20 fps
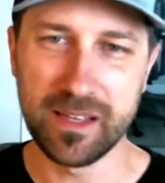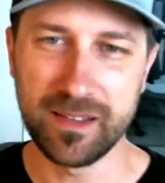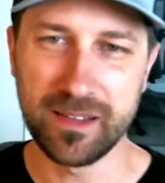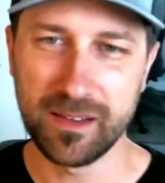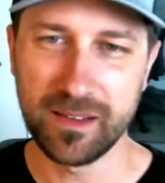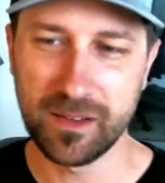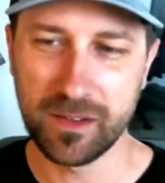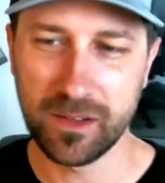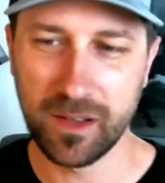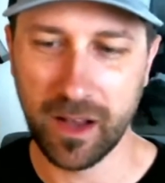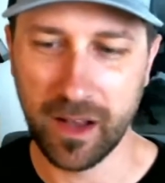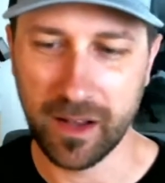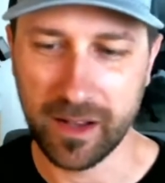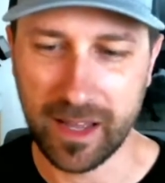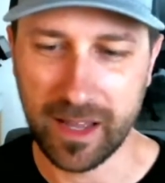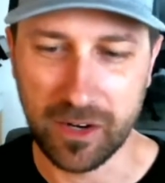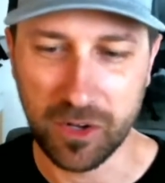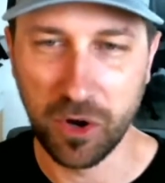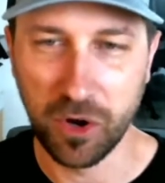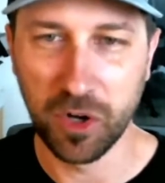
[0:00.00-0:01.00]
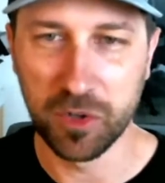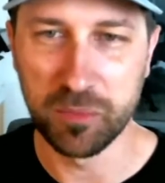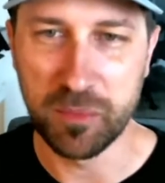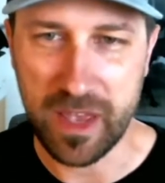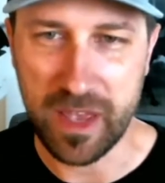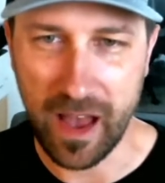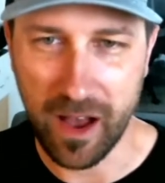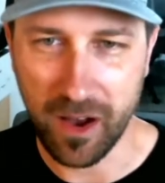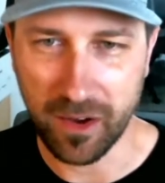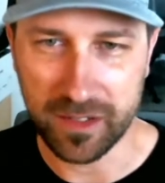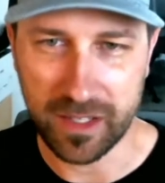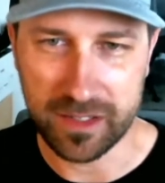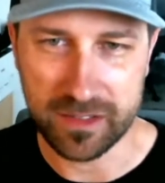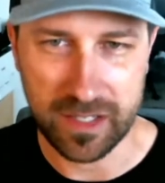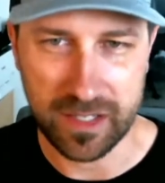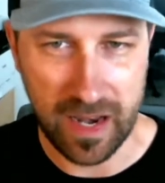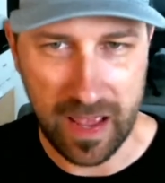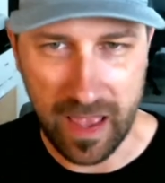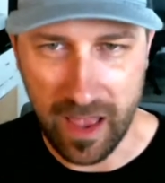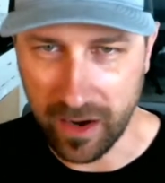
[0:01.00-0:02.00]
he kind of called me
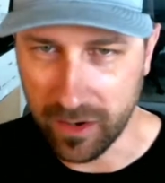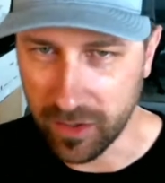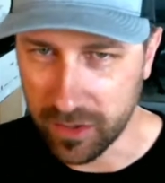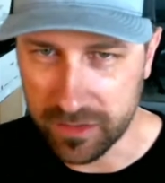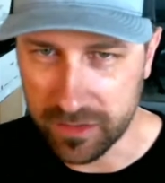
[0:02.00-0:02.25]
out and said,